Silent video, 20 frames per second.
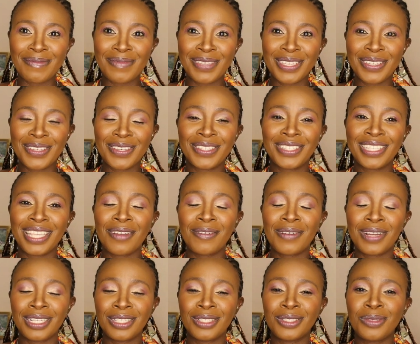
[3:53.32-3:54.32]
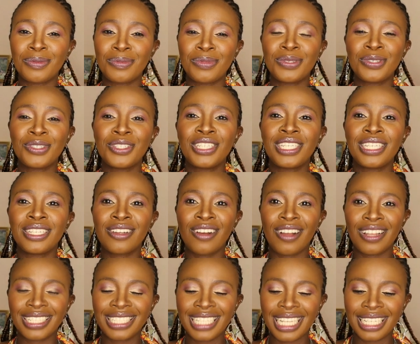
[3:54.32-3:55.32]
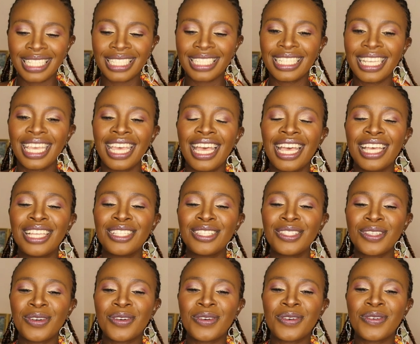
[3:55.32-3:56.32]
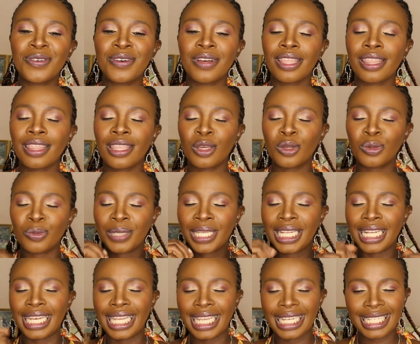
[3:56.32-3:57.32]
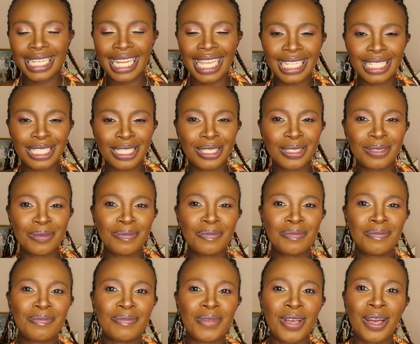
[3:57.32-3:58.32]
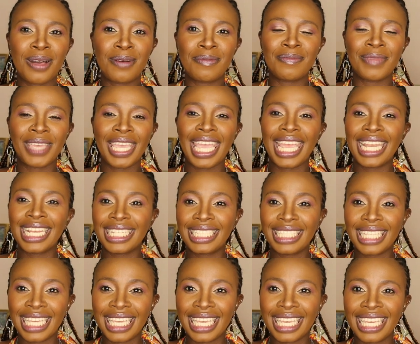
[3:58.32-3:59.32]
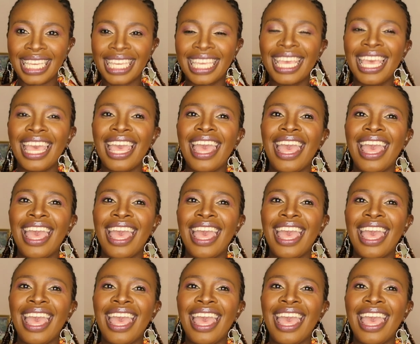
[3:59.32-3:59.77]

because I wanted to push e-content, so there will be late nights editing,